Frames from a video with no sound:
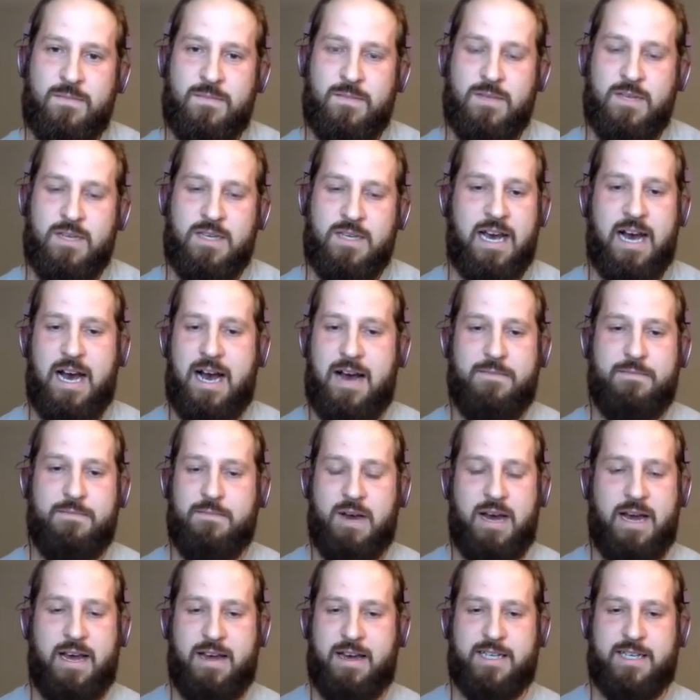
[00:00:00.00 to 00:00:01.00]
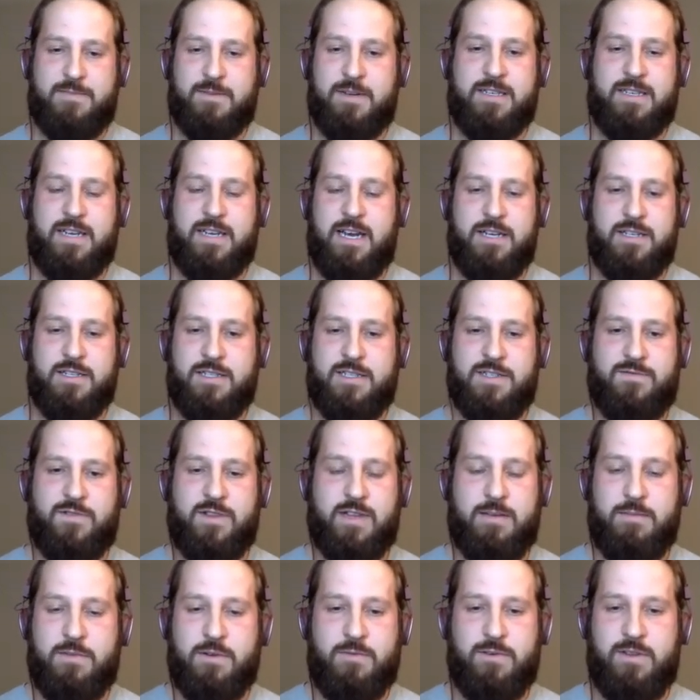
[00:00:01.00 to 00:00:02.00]
Yeah, my expectations for
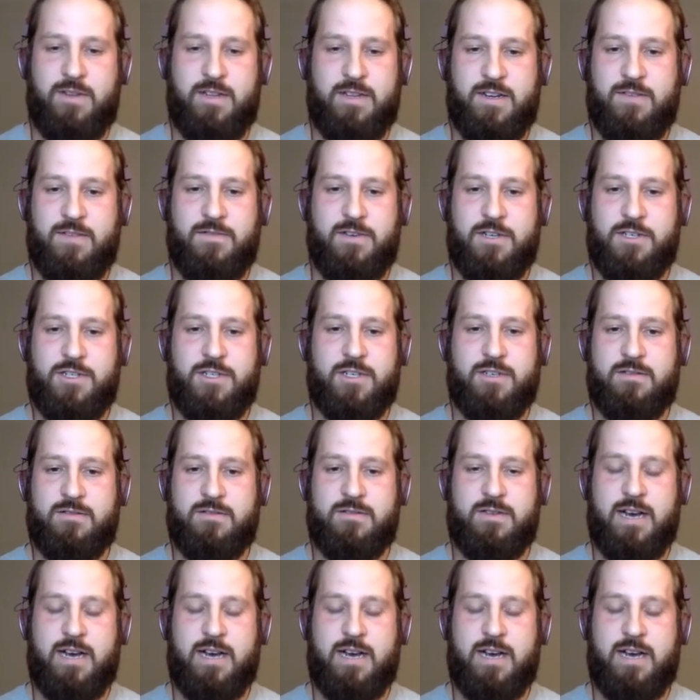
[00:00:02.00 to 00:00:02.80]
them to win the division.